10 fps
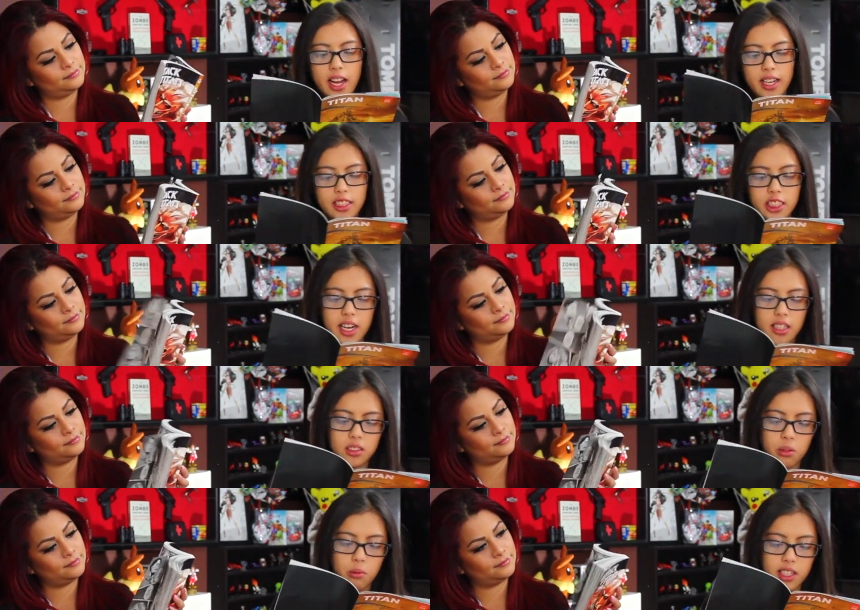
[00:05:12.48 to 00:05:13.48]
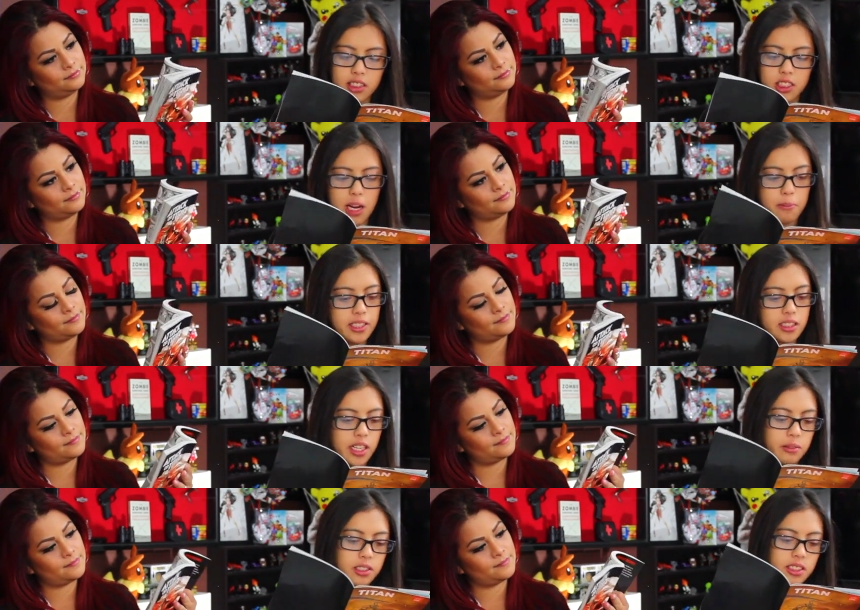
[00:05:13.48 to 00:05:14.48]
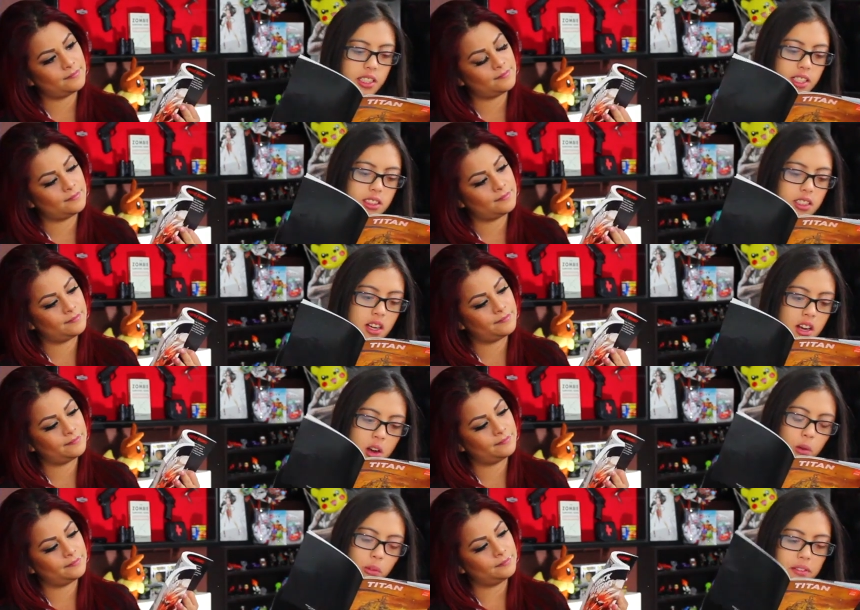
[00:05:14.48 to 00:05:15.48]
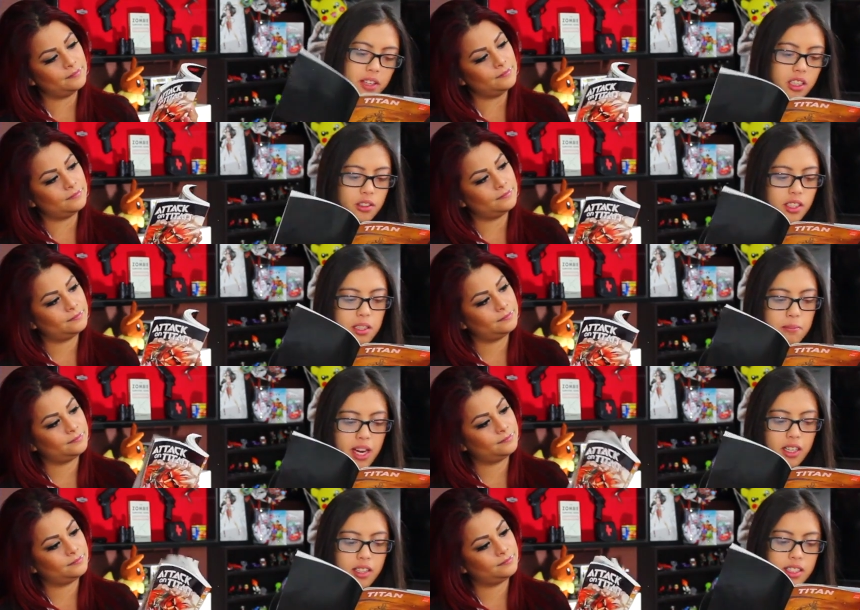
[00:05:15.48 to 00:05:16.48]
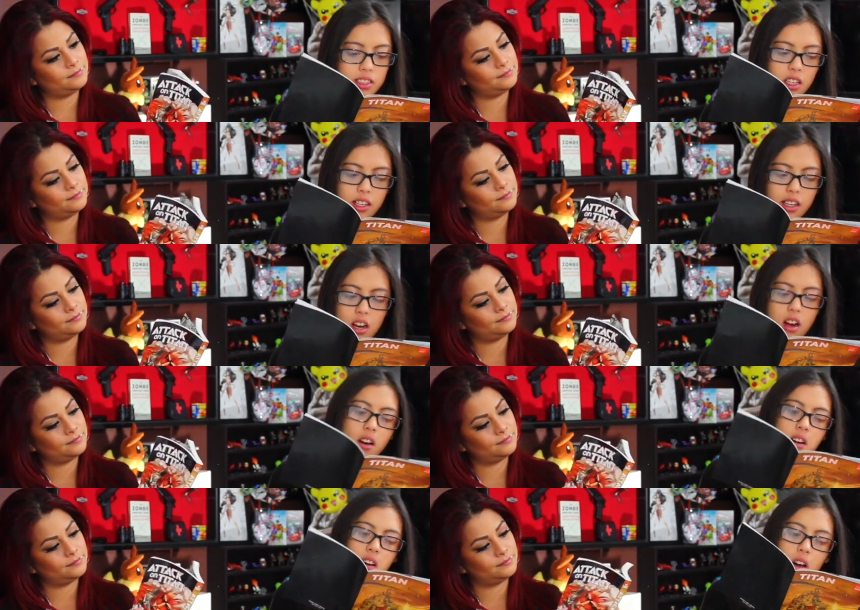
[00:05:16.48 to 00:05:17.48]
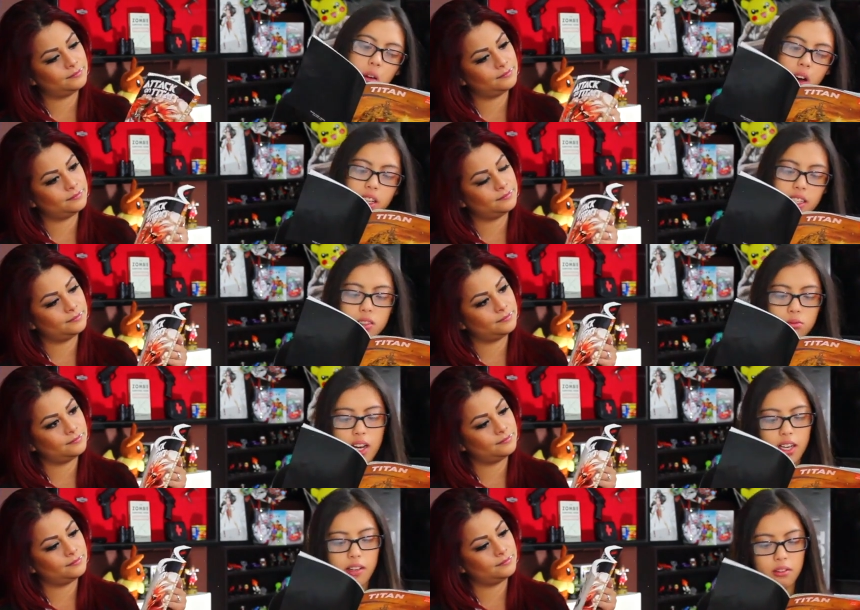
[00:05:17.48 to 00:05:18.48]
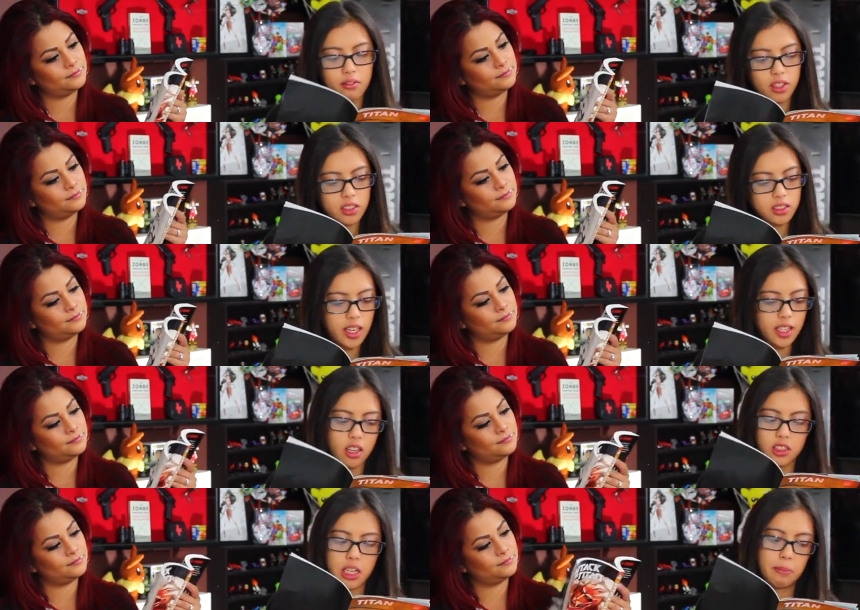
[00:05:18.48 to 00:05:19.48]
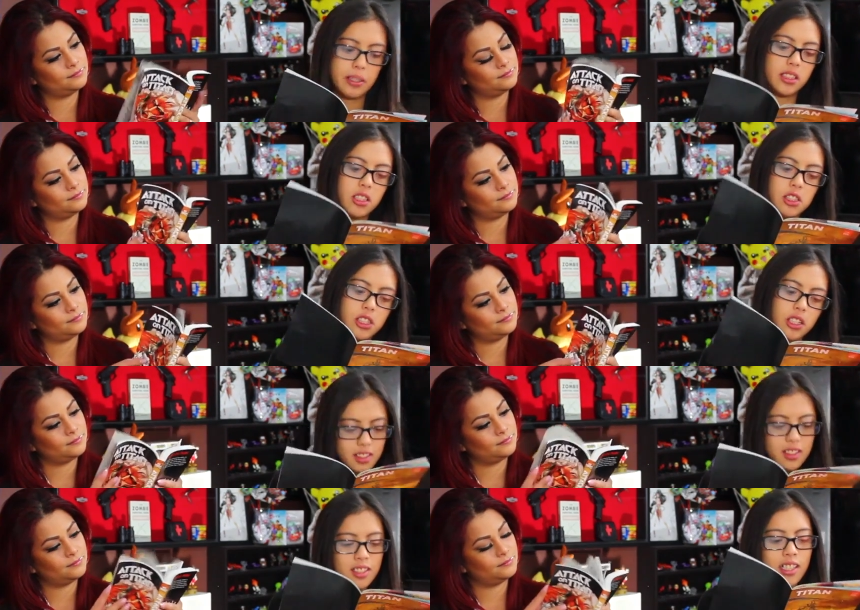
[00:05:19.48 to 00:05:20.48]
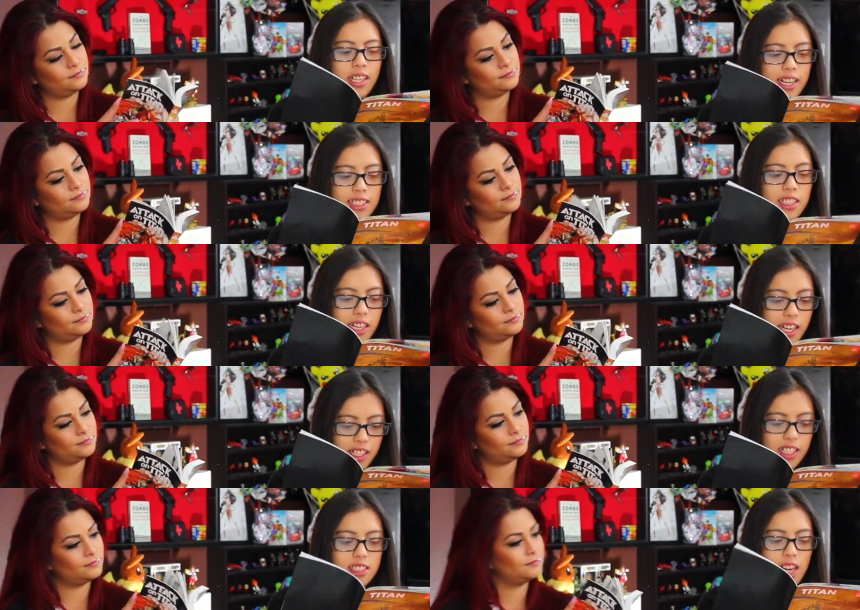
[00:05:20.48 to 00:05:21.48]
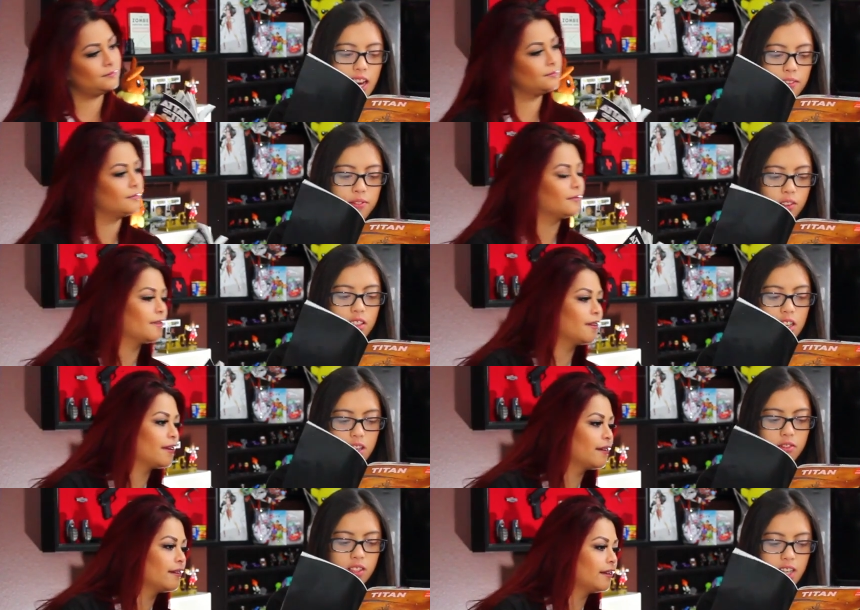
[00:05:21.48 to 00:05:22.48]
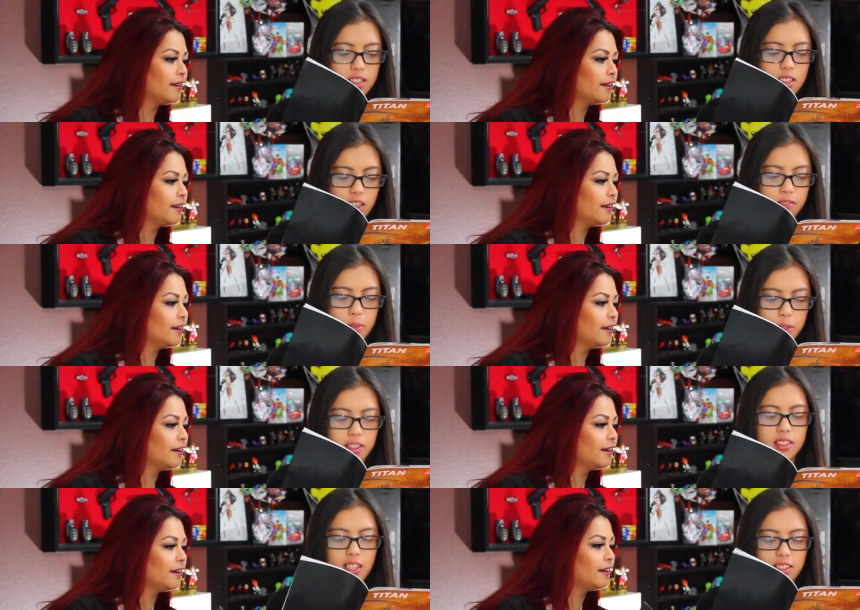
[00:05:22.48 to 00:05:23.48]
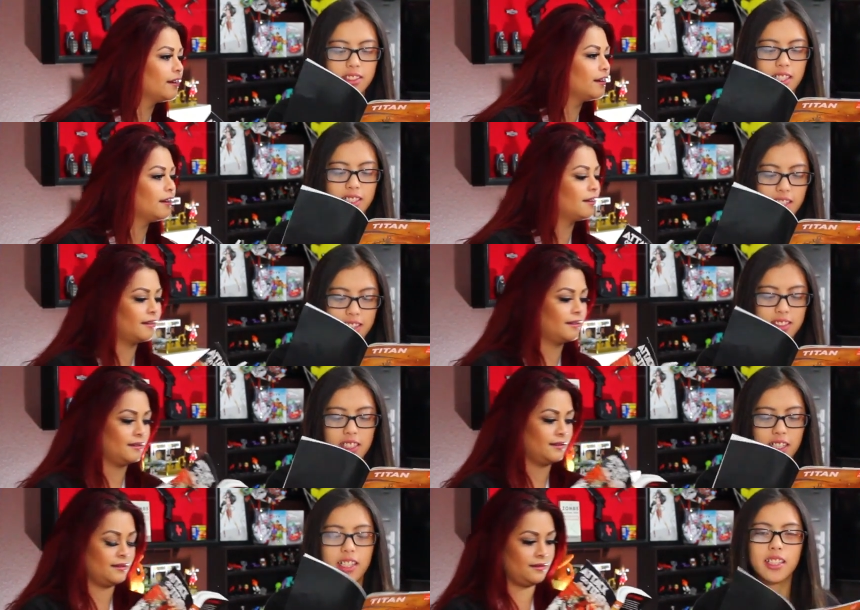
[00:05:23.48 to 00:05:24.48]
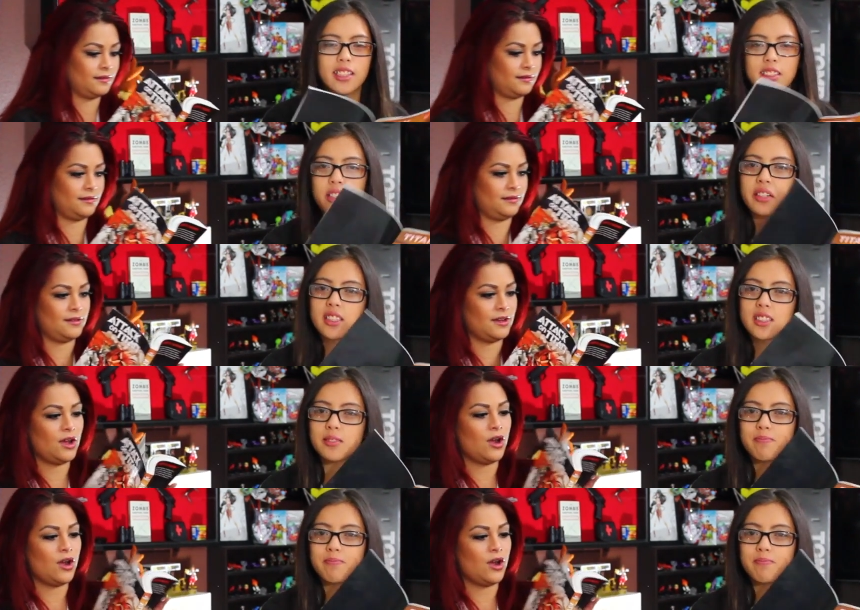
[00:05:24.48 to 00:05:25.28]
Speaker 1: had a chance to watch the Japanese language series, we've included the manga that started it all. While it's read in reverse like all Japanese literature, it's in English and full of lots of bonus content not seen in the series.